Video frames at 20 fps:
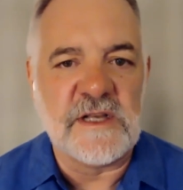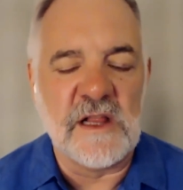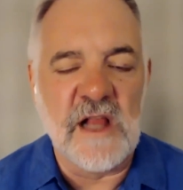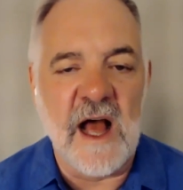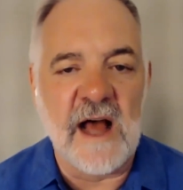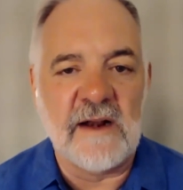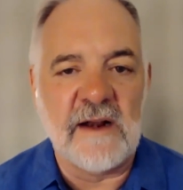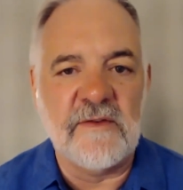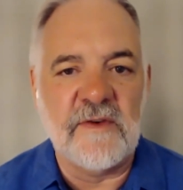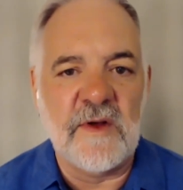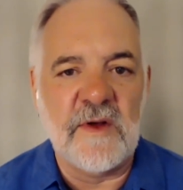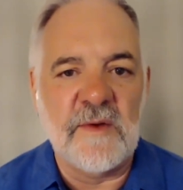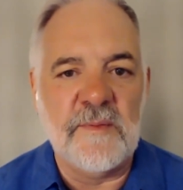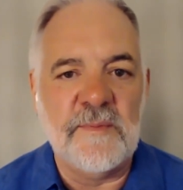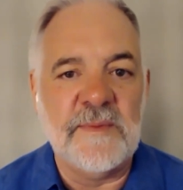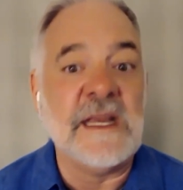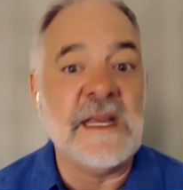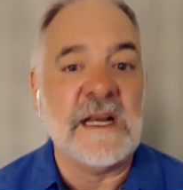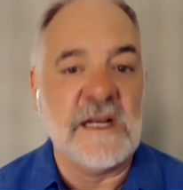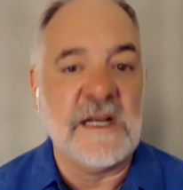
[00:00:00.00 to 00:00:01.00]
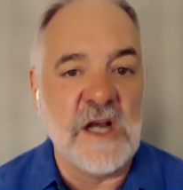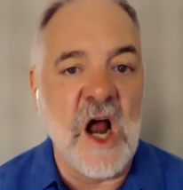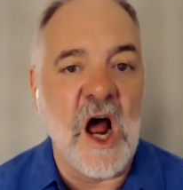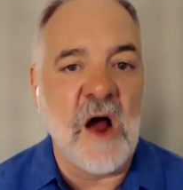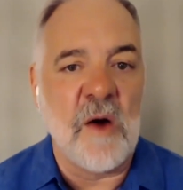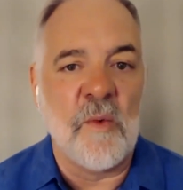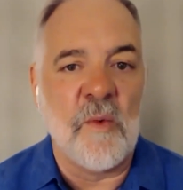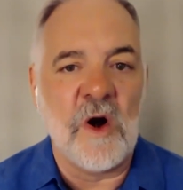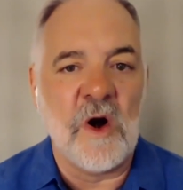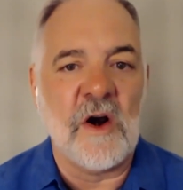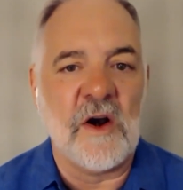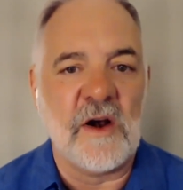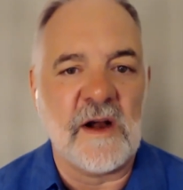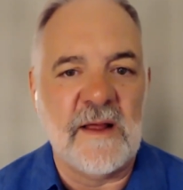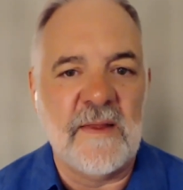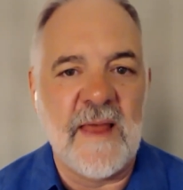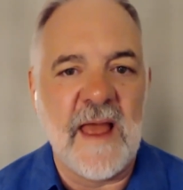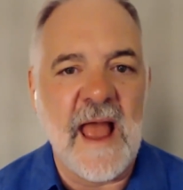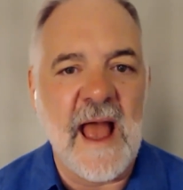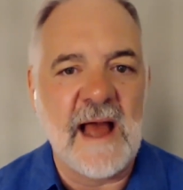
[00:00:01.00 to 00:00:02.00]
A lot of them did not
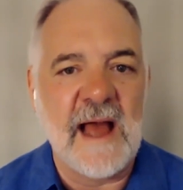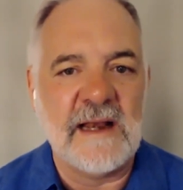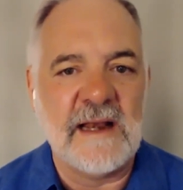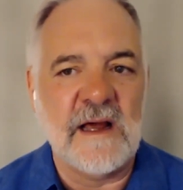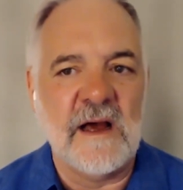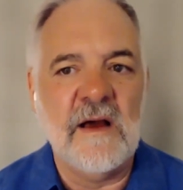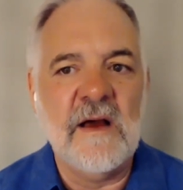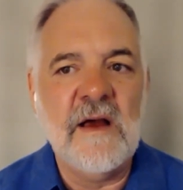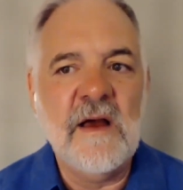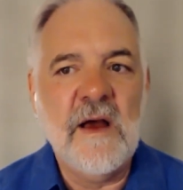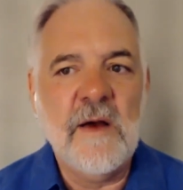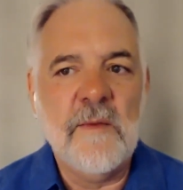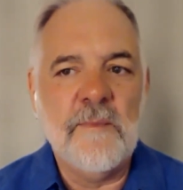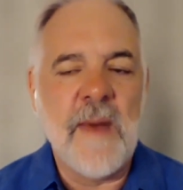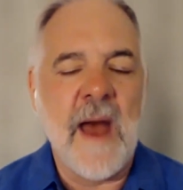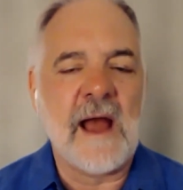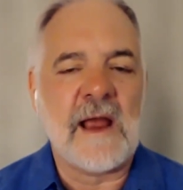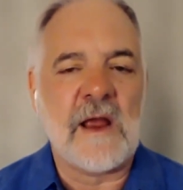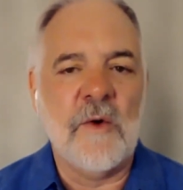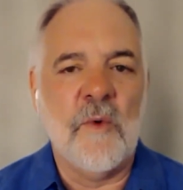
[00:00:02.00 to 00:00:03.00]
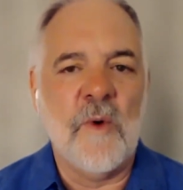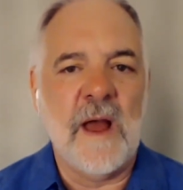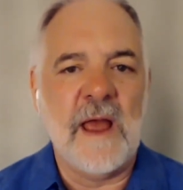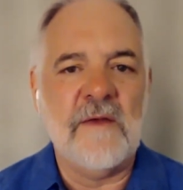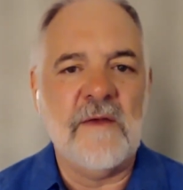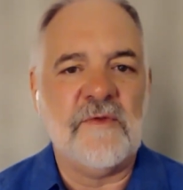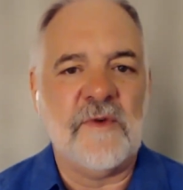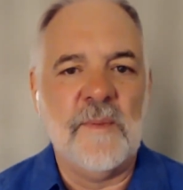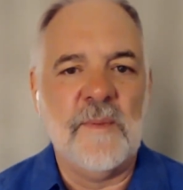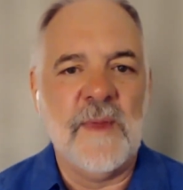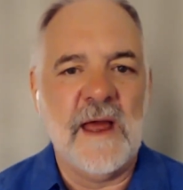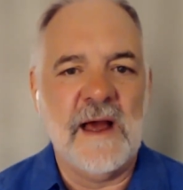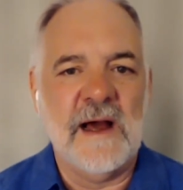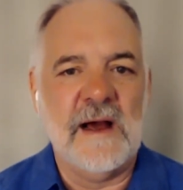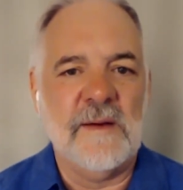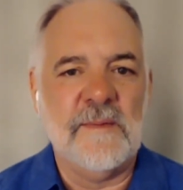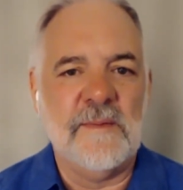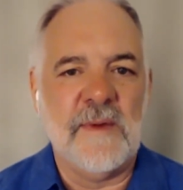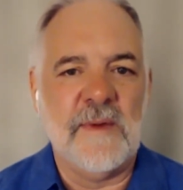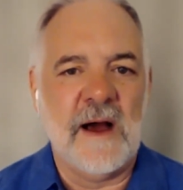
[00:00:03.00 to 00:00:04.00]
work, and they had to back away from
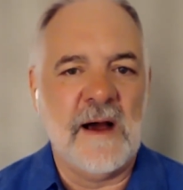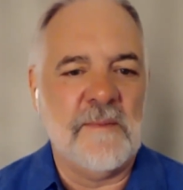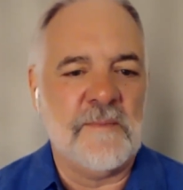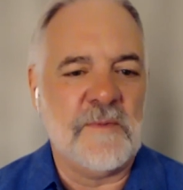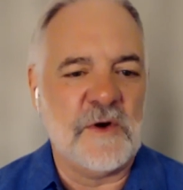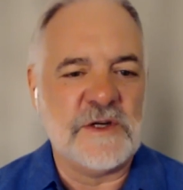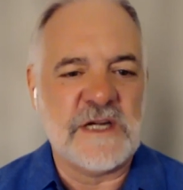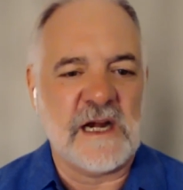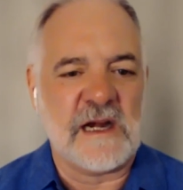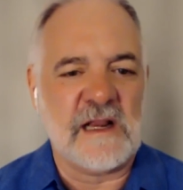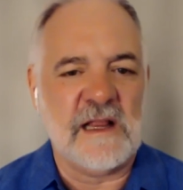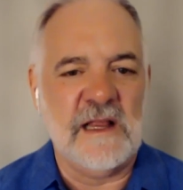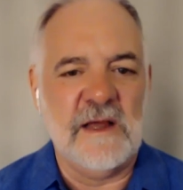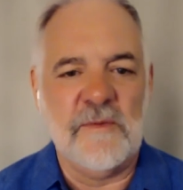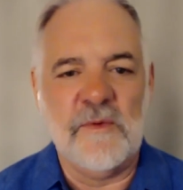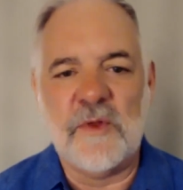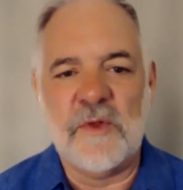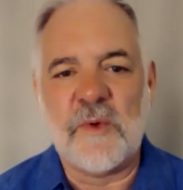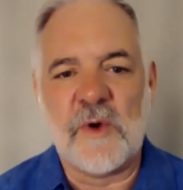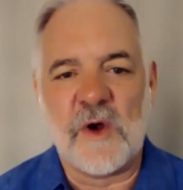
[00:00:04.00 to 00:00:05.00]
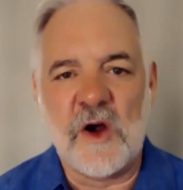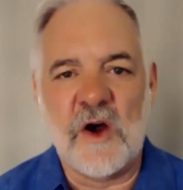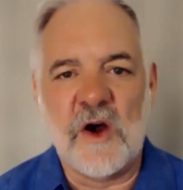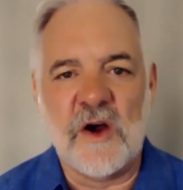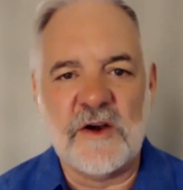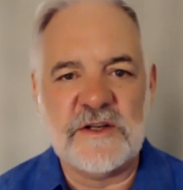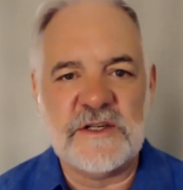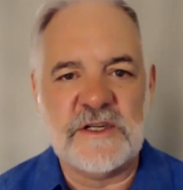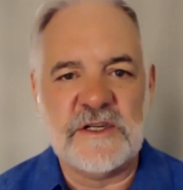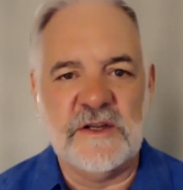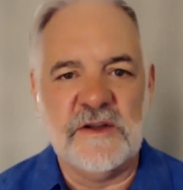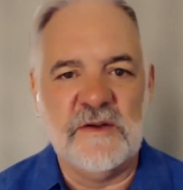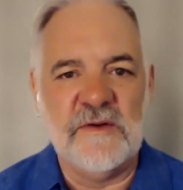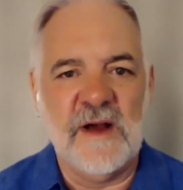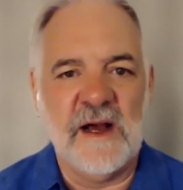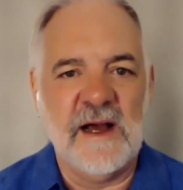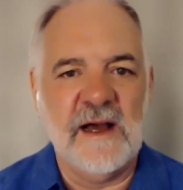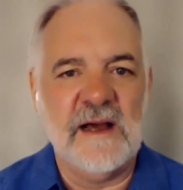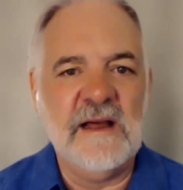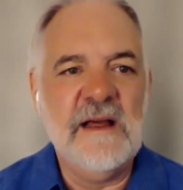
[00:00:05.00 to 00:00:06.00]
them, particularly with regard
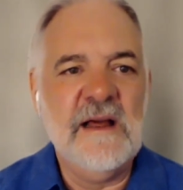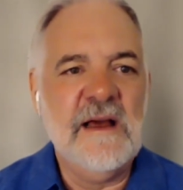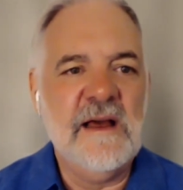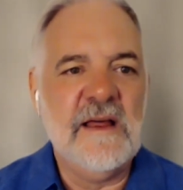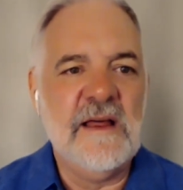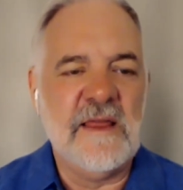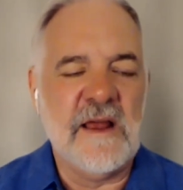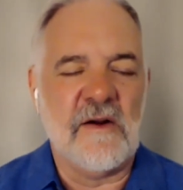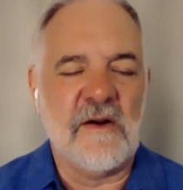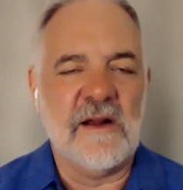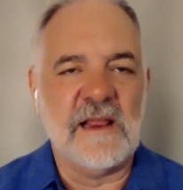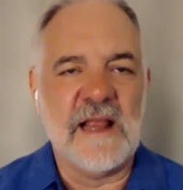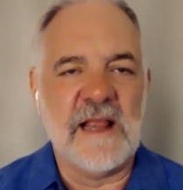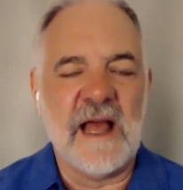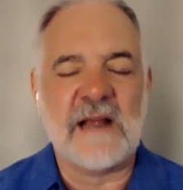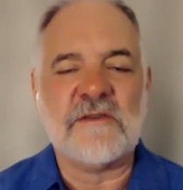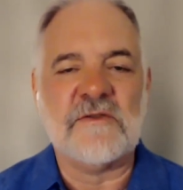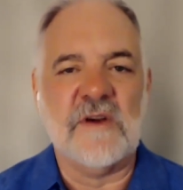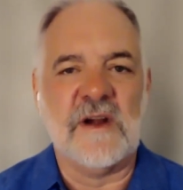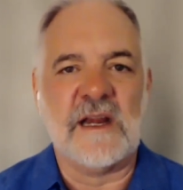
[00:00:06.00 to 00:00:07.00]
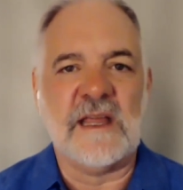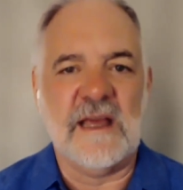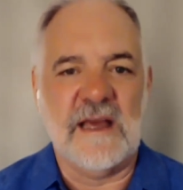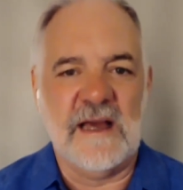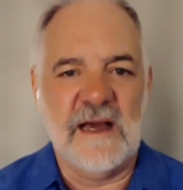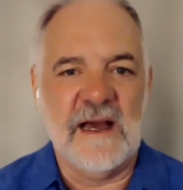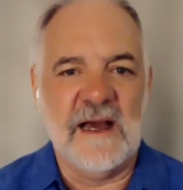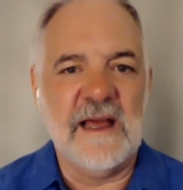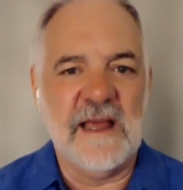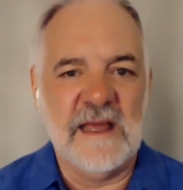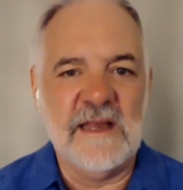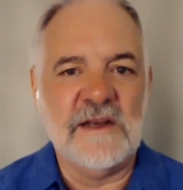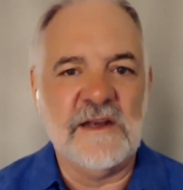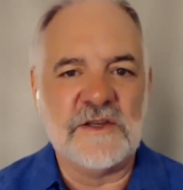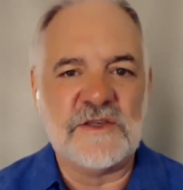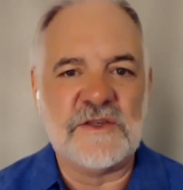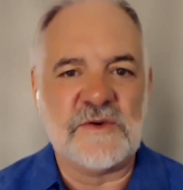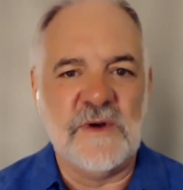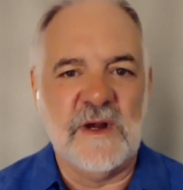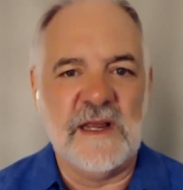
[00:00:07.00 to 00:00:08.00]
to their electric
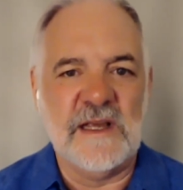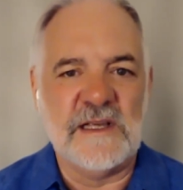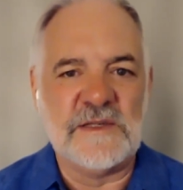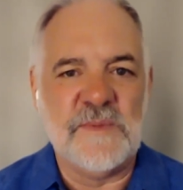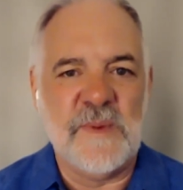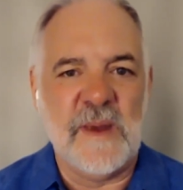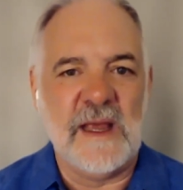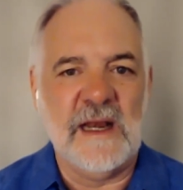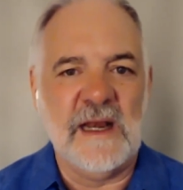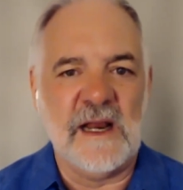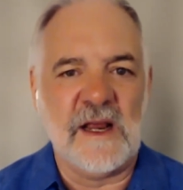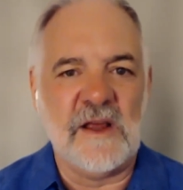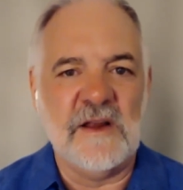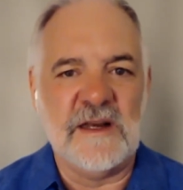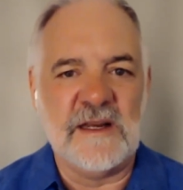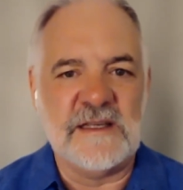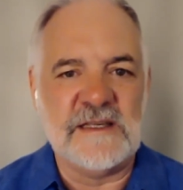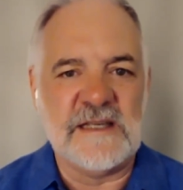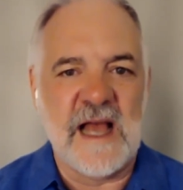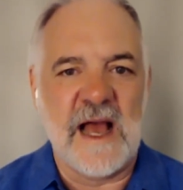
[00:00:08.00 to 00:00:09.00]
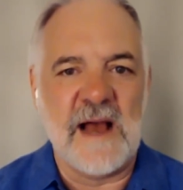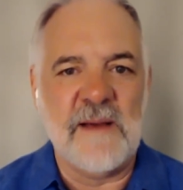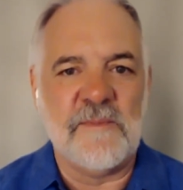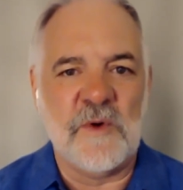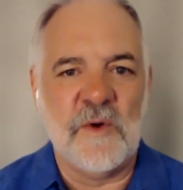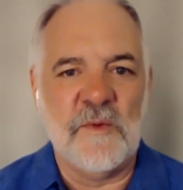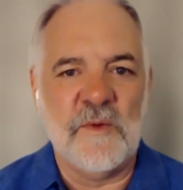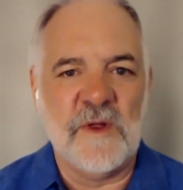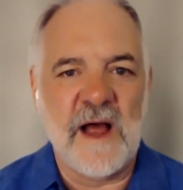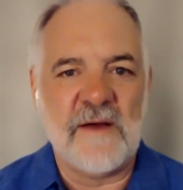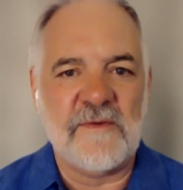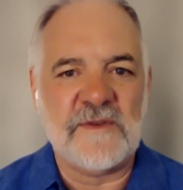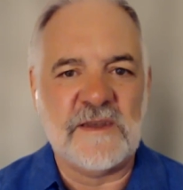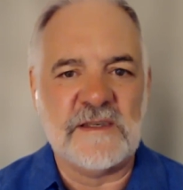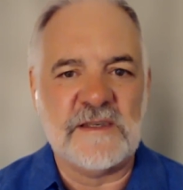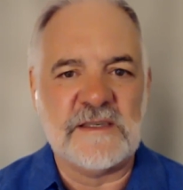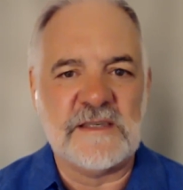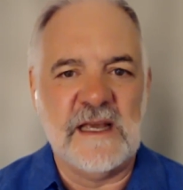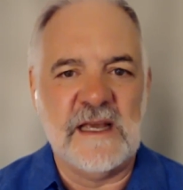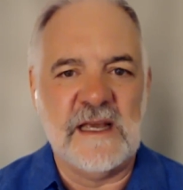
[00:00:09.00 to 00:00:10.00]
industry as being a good example. And we'll have
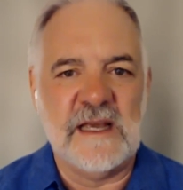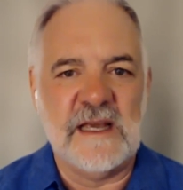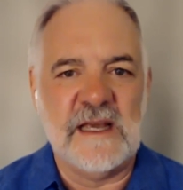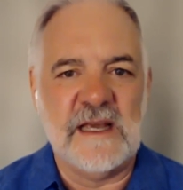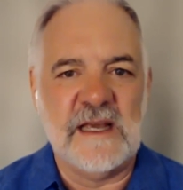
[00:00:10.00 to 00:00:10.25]
to see,